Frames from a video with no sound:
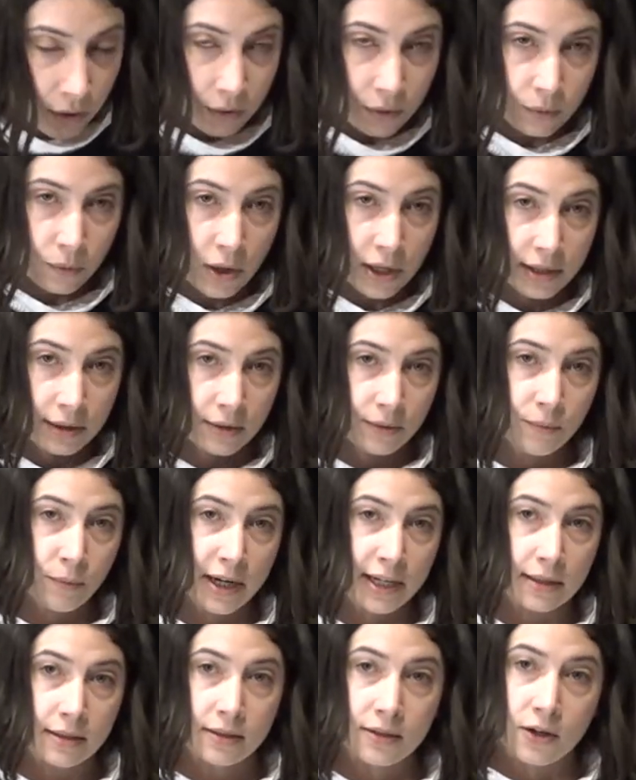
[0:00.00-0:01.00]
What
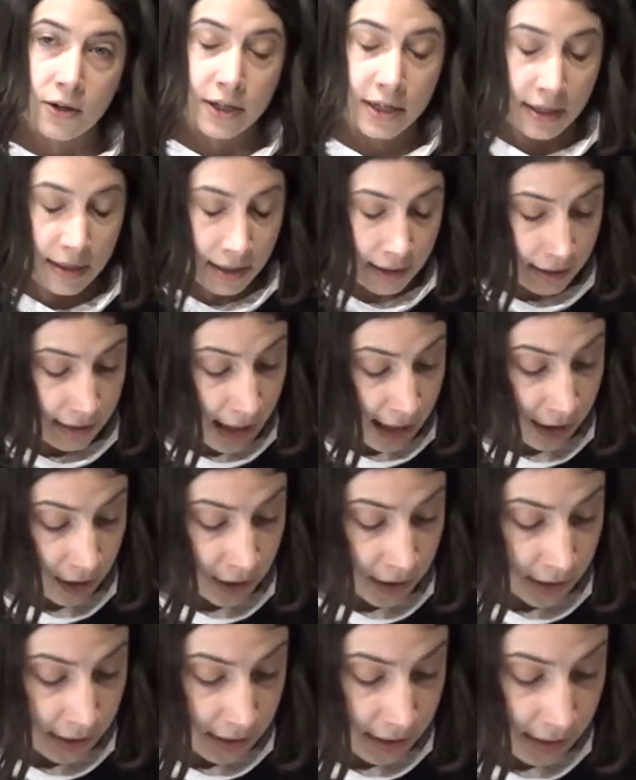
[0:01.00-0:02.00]
went on in a
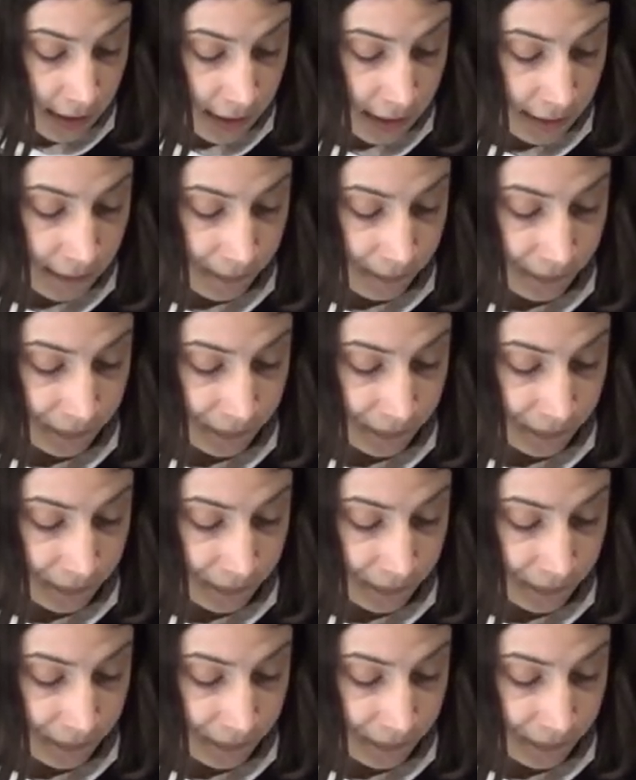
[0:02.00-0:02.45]
seance?